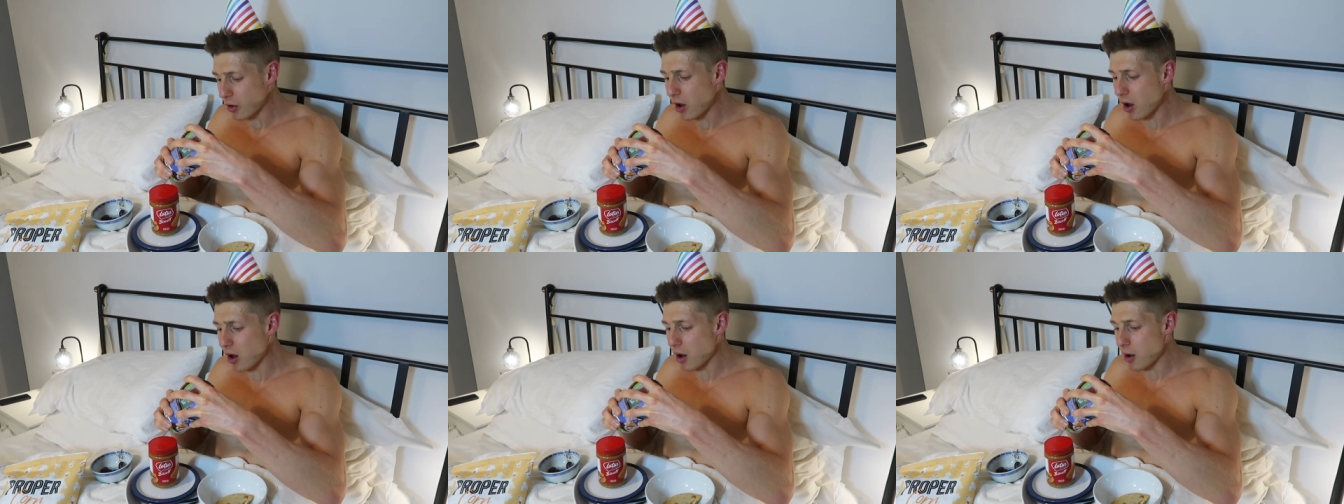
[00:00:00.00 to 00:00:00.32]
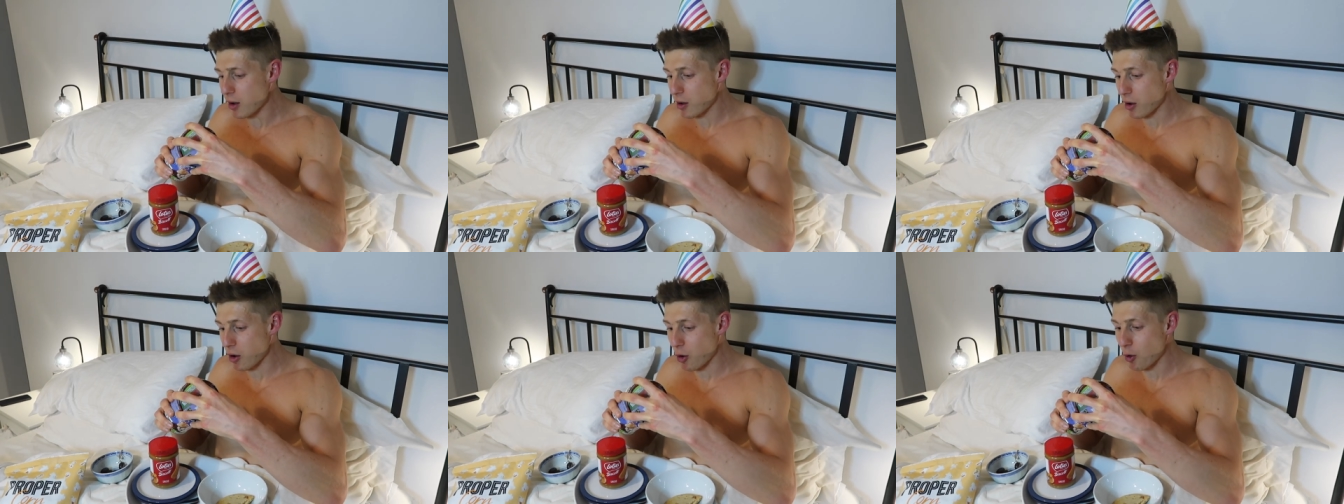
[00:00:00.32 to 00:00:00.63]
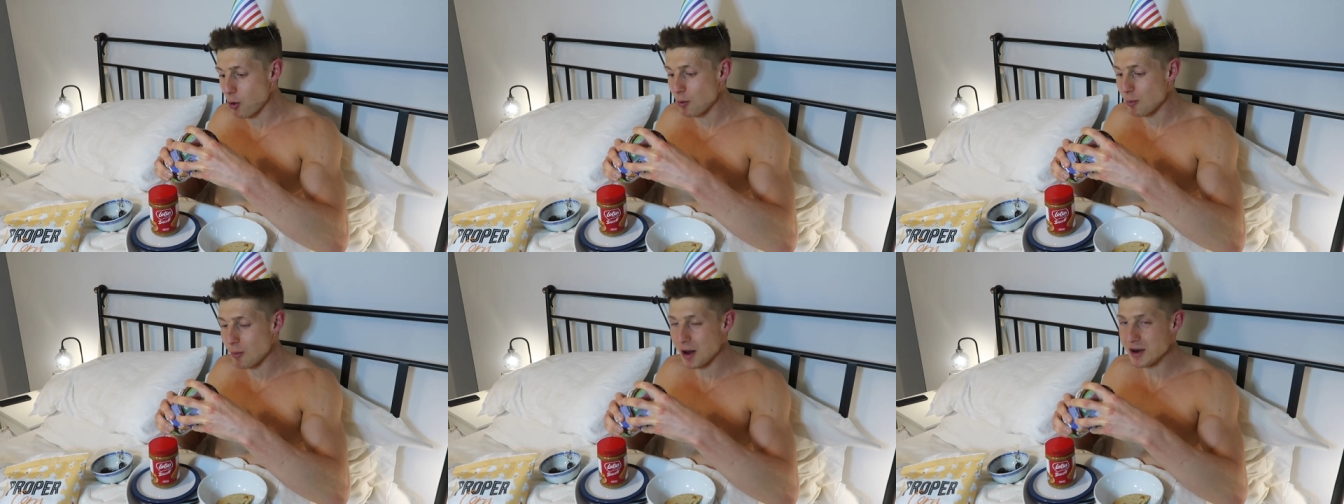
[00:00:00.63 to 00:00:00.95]
Ah!
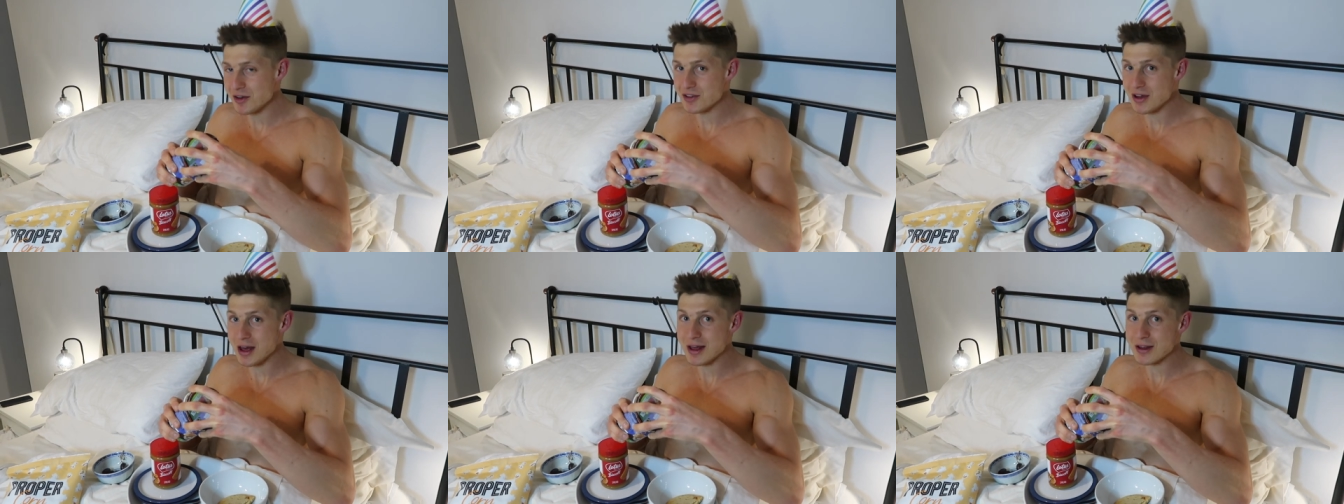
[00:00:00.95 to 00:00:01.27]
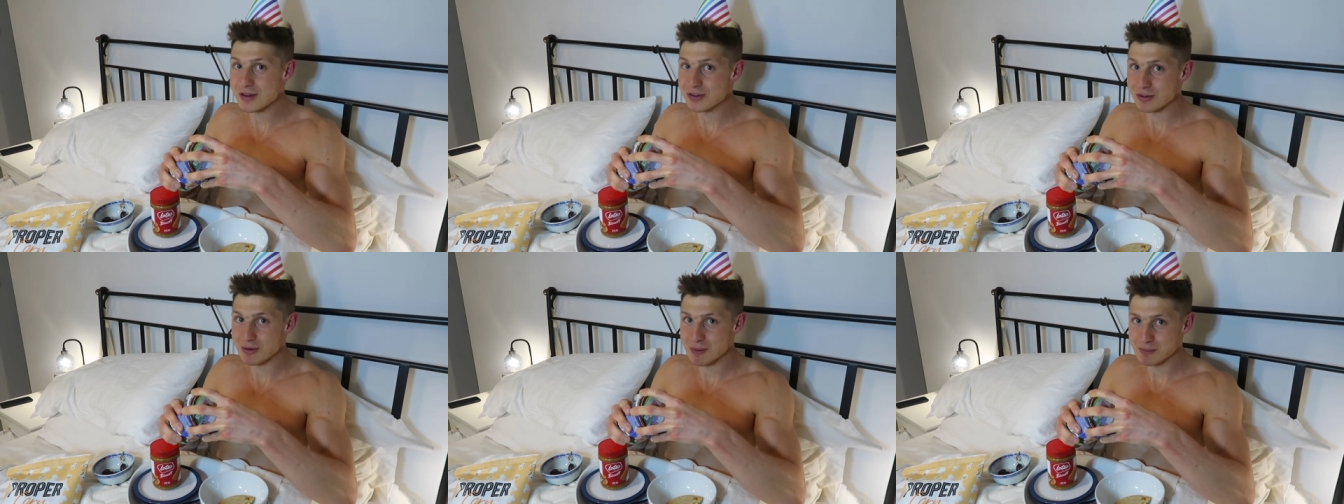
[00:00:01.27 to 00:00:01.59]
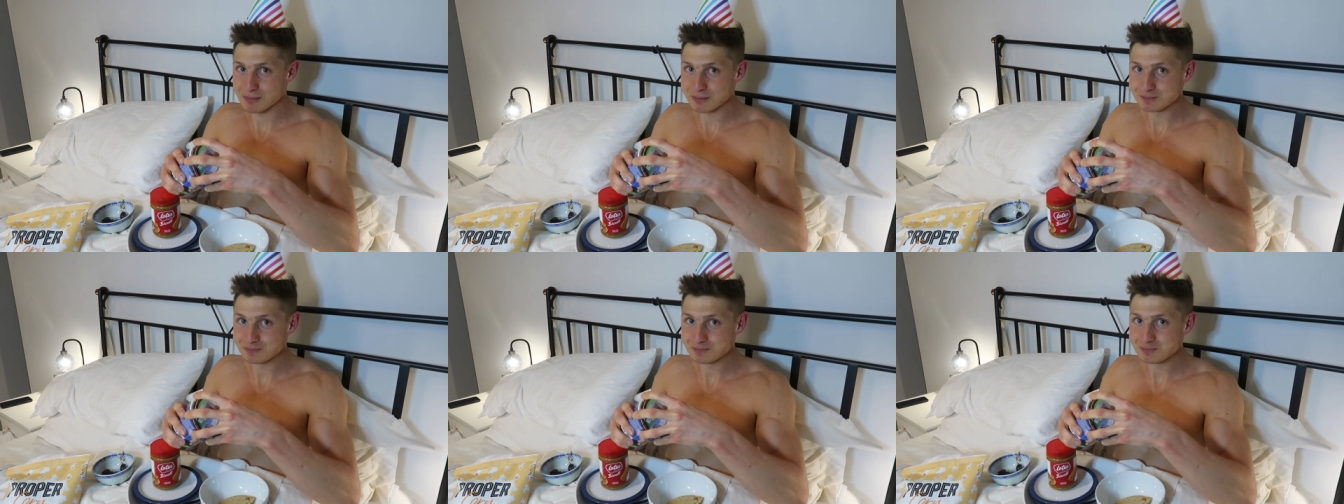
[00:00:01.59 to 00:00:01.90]
oh my days.
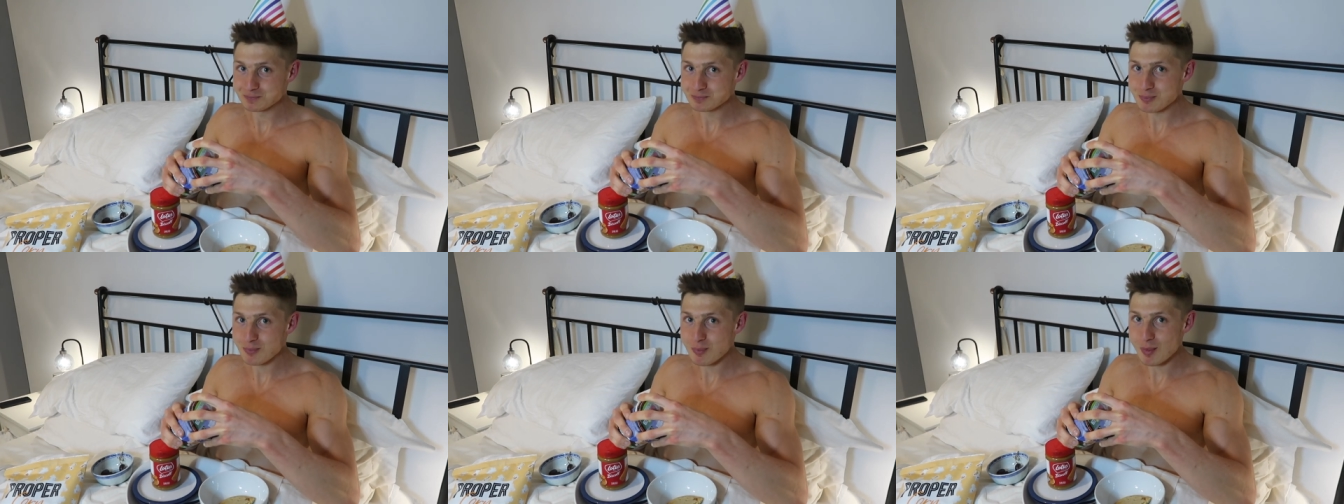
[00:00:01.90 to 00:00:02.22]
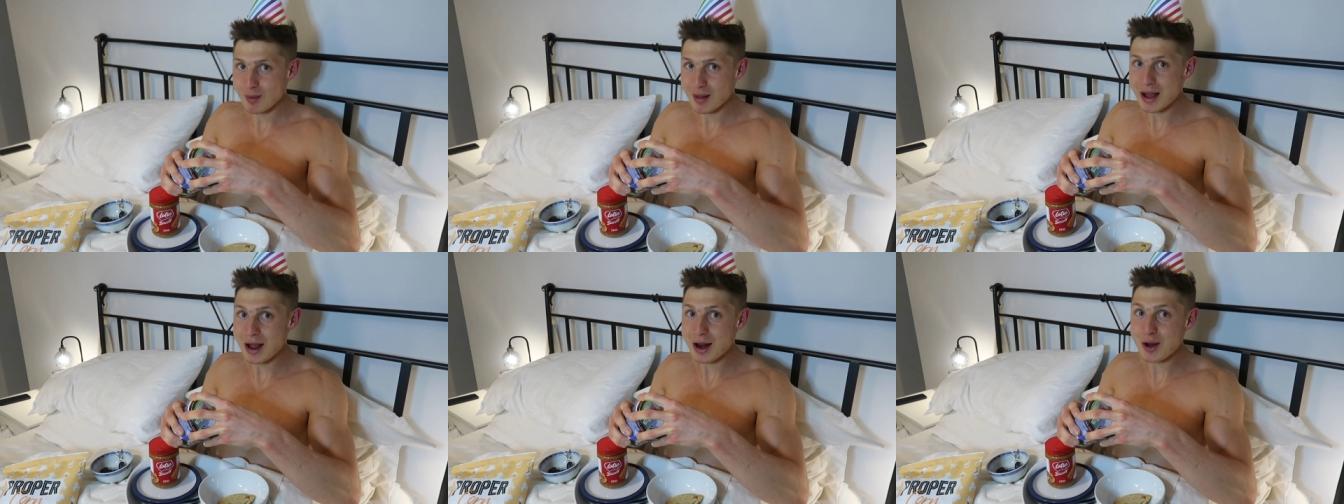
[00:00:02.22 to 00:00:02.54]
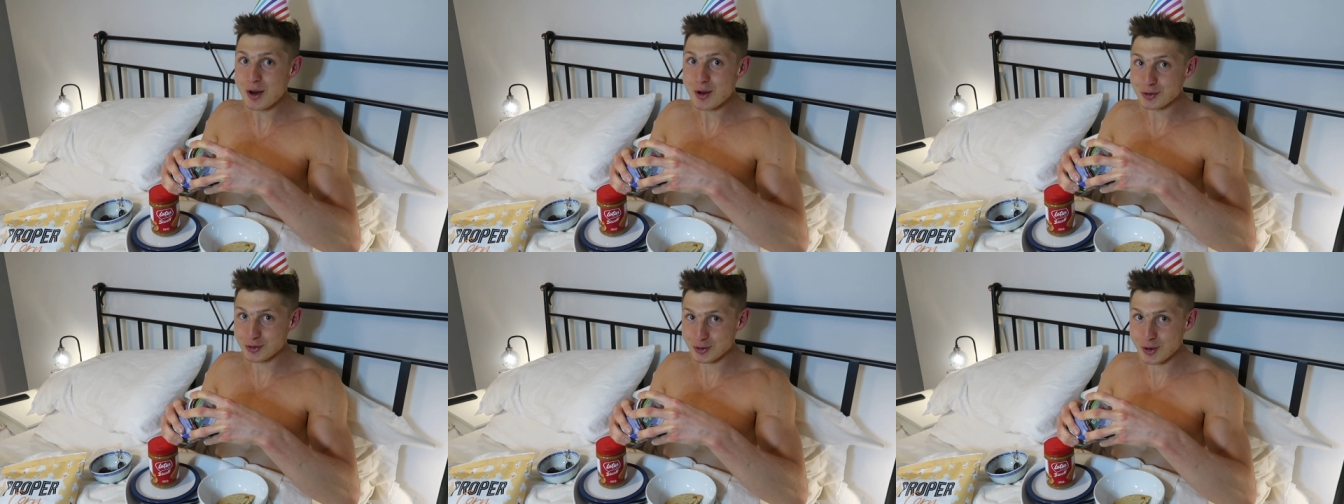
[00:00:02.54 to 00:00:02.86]

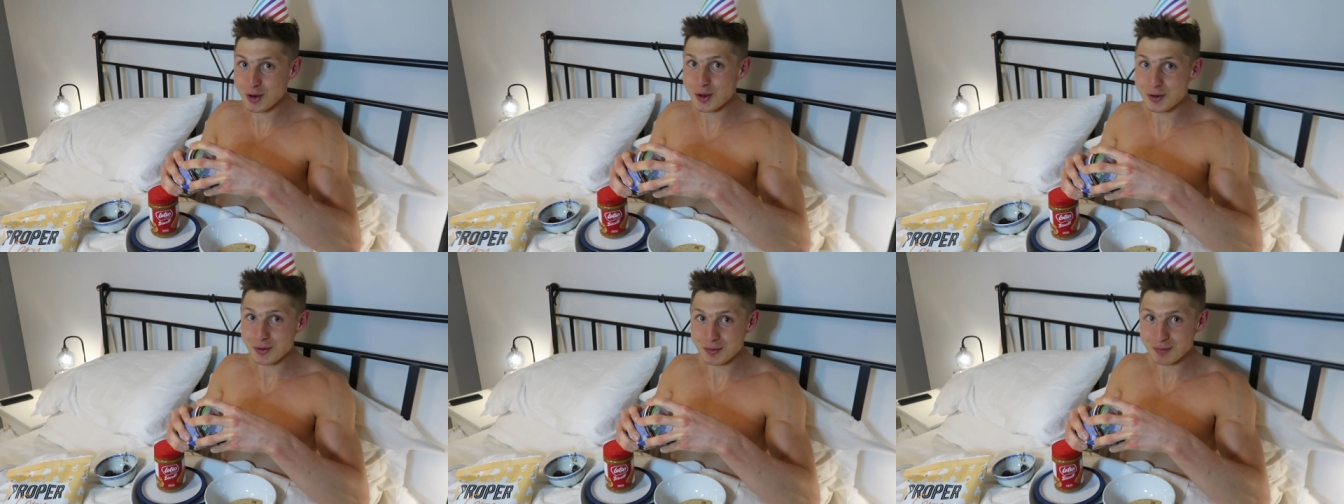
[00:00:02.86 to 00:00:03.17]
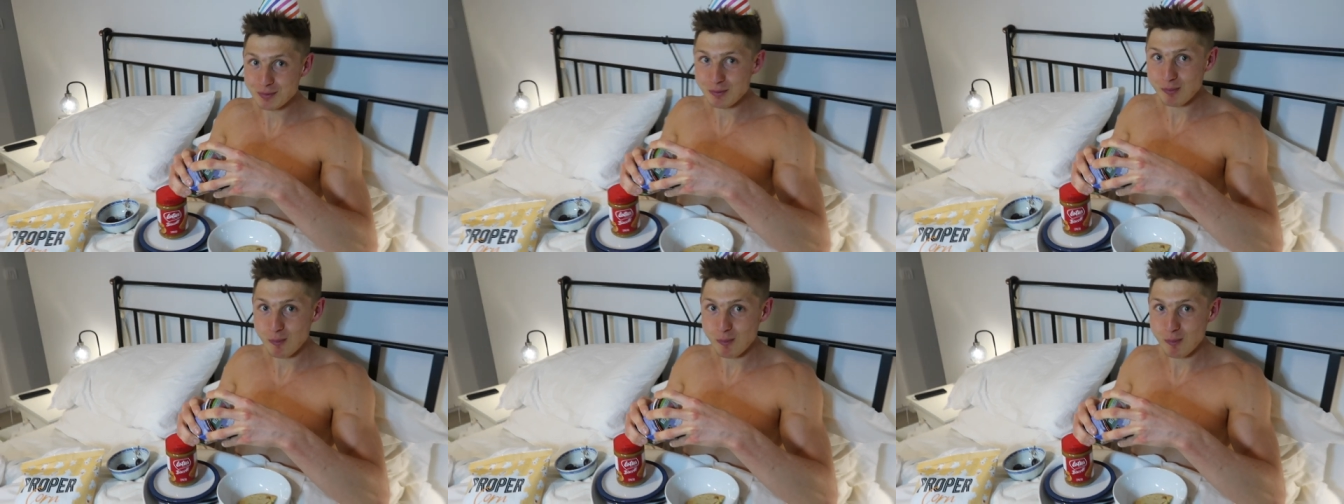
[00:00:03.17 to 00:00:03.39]
It looks good.